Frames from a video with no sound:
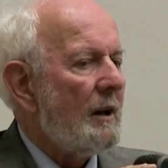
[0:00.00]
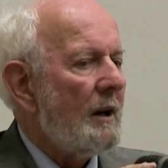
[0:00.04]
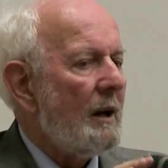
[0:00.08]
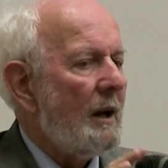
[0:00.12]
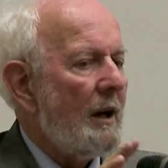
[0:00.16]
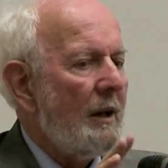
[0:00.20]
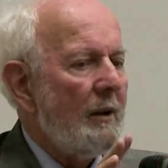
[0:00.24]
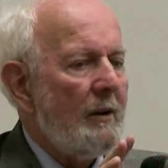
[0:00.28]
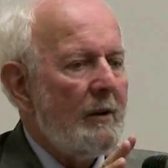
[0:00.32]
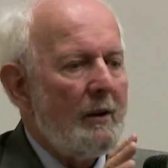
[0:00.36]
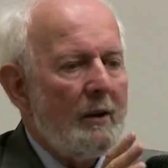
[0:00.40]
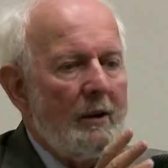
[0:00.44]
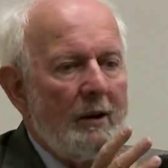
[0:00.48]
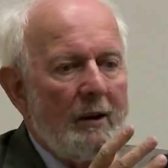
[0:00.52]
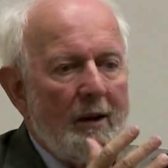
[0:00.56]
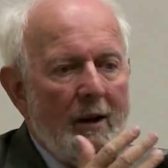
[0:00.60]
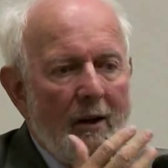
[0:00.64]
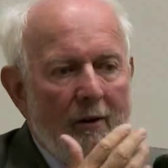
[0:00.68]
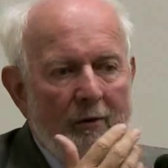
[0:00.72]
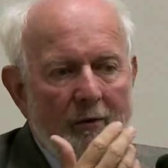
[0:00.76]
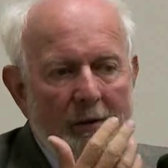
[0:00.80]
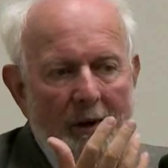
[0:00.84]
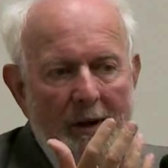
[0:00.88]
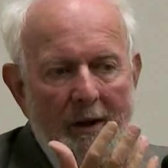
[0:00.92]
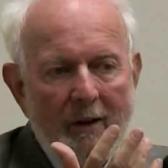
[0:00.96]
And
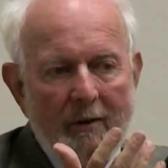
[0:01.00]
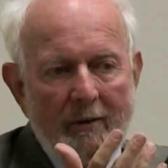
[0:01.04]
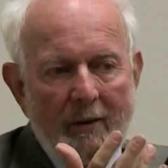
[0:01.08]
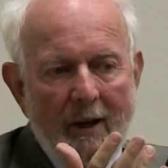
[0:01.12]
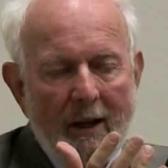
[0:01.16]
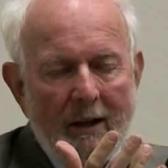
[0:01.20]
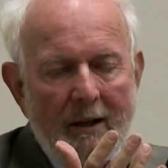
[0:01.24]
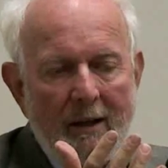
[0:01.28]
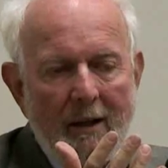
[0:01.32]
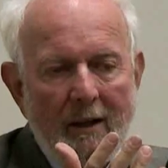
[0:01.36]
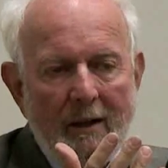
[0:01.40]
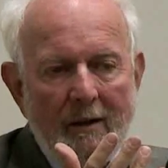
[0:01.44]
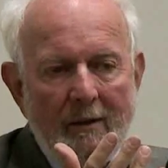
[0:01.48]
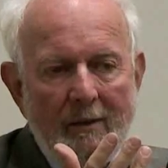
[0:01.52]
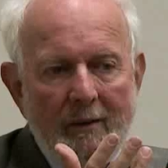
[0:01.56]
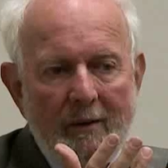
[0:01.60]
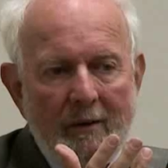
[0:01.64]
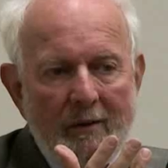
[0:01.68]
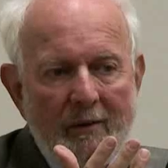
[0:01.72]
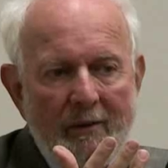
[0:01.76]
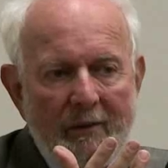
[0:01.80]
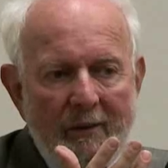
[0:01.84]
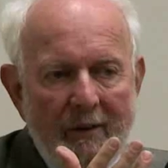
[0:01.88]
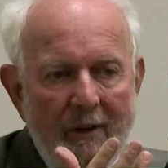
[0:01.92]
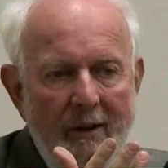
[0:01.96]
as far as I can
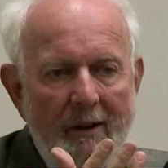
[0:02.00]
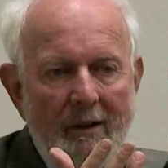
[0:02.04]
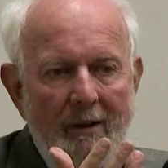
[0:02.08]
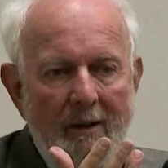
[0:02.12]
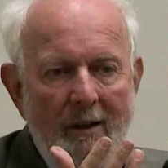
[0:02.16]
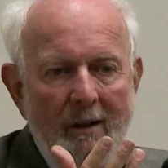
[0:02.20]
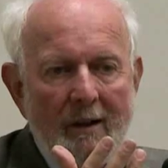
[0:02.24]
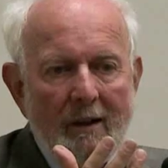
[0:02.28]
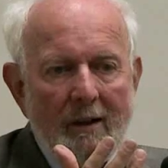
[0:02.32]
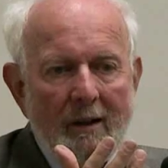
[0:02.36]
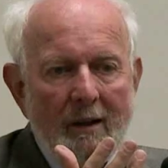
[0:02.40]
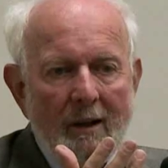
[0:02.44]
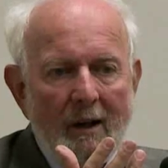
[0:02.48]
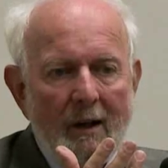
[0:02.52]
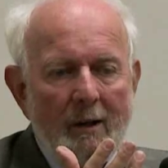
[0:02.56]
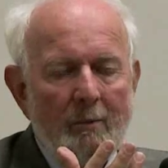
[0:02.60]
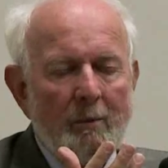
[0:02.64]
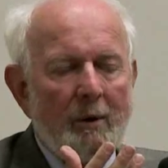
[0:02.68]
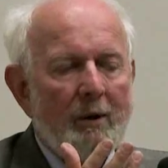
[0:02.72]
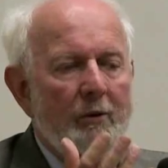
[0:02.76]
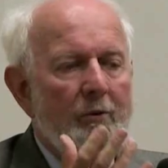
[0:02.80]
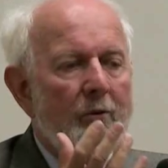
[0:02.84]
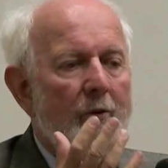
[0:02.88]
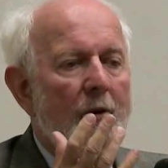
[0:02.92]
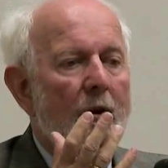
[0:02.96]
see, it
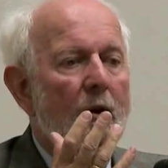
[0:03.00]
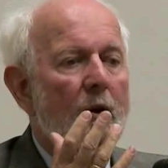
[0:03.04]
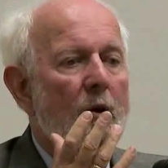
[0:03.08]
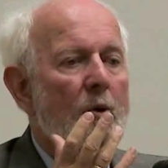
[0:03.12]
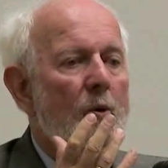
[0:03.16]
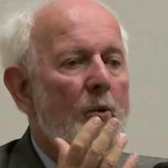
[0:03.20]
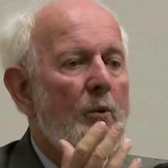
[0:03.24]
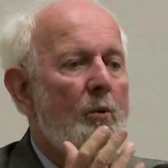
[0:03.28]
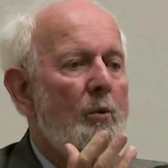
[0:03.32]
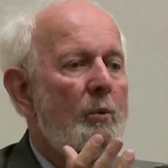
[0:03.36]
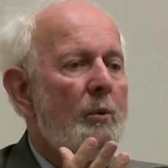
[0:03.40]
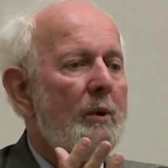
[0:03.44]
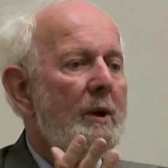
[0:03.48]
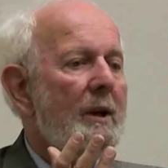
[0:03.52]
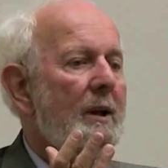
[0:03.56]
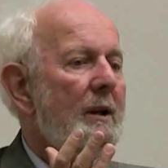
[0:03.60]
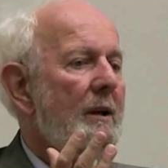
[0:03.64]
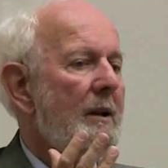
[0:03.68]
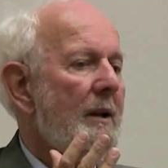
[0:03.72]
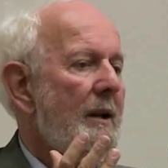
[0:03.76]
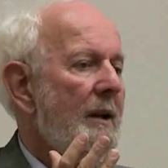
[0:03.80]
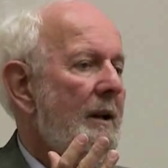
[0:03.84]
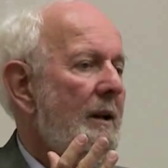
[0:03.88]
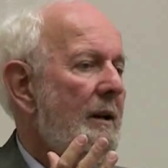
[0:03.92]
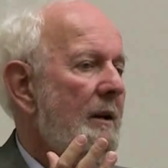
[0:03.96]
was
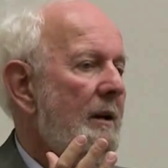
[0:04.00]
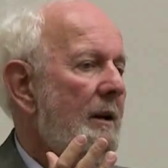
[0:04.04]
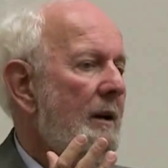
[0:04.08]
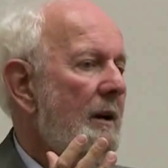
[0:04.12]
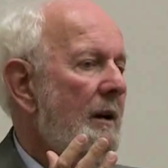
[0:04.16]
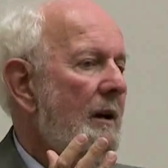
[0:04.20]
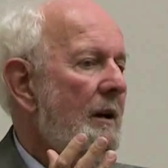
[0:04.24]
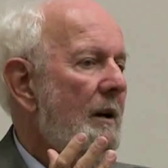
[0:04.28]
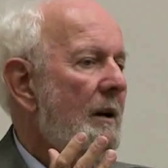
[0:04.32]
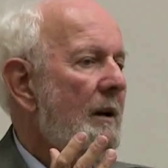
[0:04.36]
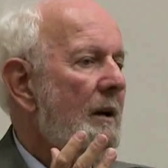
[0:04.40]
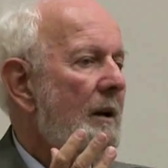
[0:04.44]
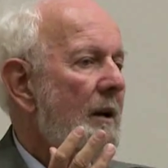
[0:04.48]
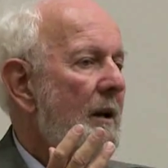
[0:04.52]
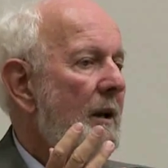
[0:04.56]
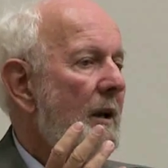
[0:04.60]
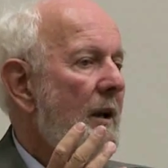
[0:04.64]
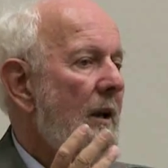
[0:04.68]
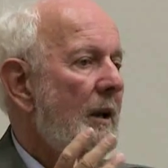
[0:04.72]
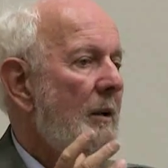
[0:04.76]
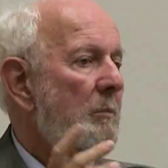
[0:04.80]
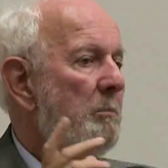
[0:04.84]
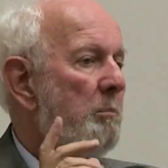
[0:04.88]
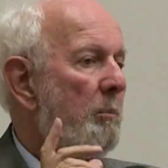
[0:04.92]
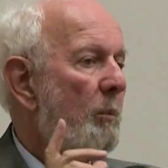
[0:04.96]
really
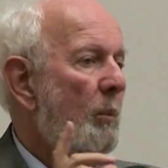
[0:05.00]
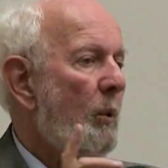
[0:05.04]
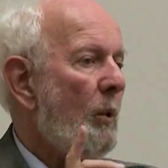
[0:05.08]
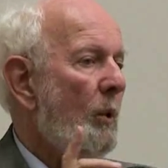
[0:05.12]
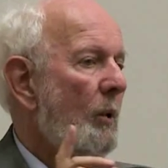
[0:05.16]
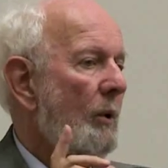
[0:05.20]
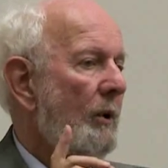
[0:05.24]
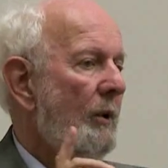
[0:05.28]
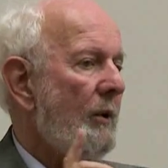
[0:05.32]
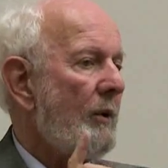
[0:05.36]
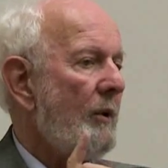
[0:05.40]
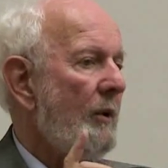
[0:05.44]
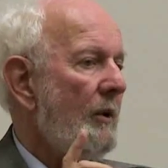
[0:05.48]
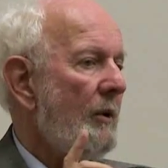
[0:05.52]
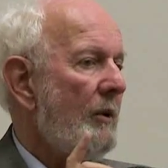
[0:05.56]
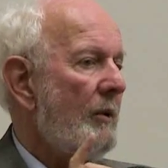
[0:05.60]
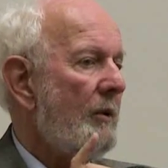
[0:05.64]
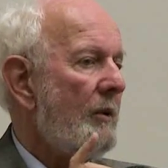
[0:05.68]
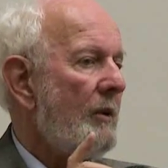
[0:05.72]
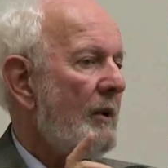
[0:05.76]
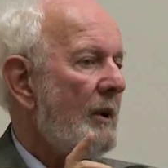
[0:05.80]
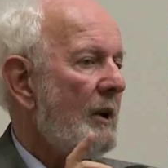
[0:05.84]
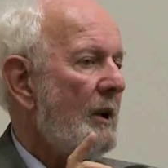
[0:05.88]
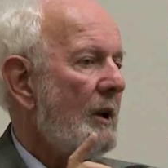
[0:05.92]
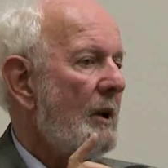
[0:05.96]
important